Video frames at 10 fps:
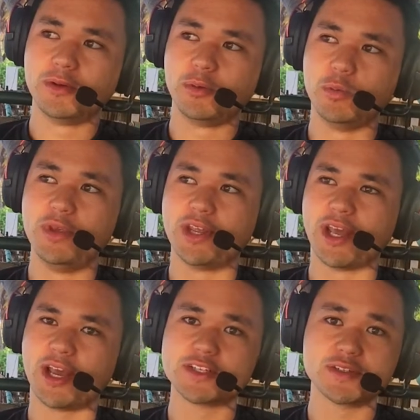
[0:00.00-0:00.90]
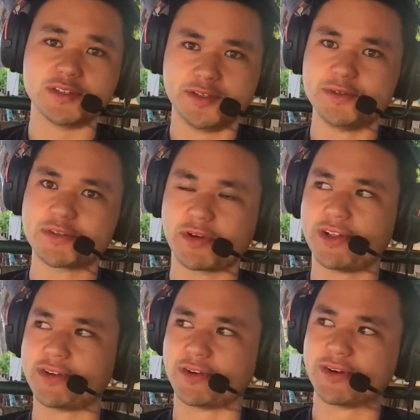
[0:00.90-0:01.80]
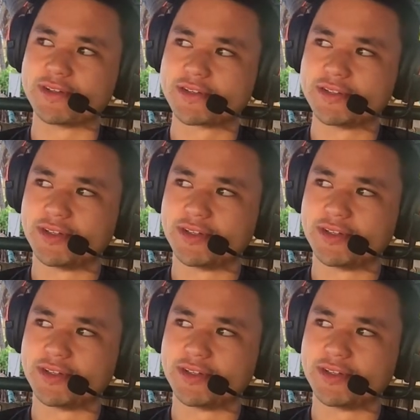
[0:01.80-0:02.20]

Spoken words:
we can actually use credit cards